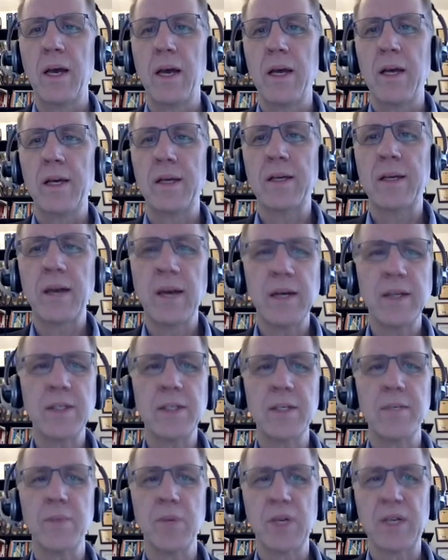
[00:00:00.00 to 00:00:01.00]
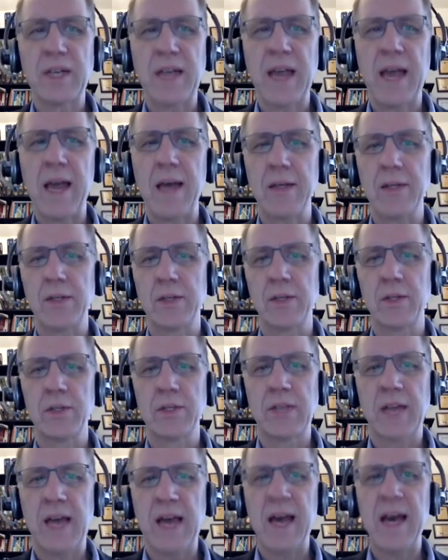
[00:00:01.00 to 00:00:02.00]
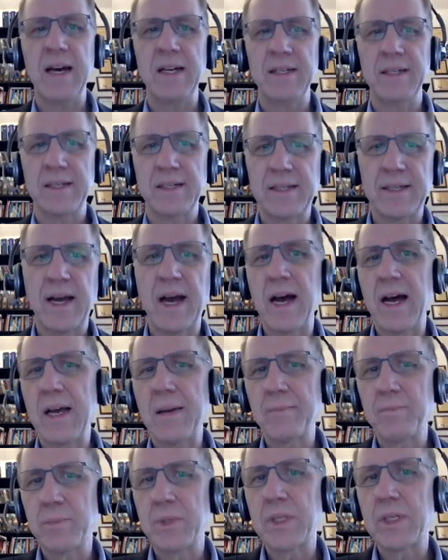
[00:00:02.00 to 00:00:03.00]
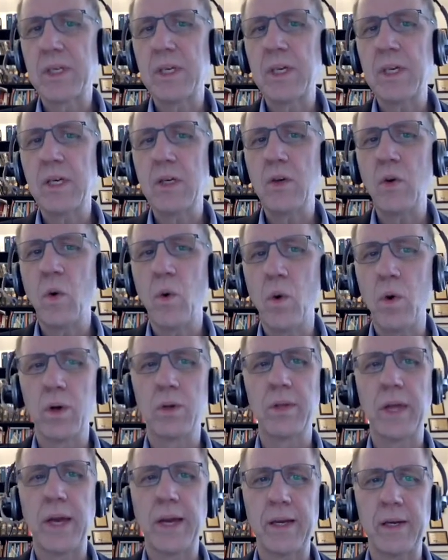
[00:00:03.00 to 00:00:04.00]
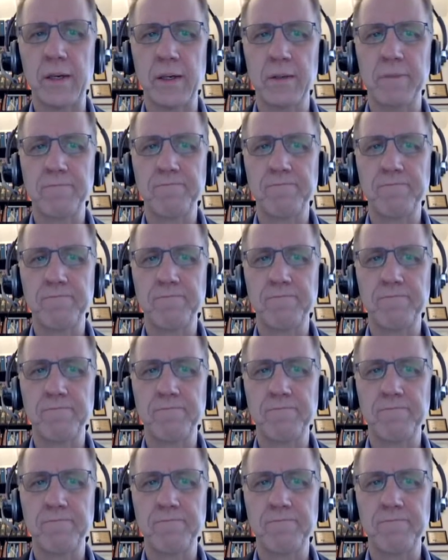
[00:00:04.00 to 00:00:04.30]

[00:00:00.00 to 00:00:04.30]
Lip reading: a customer cancels at time t or later.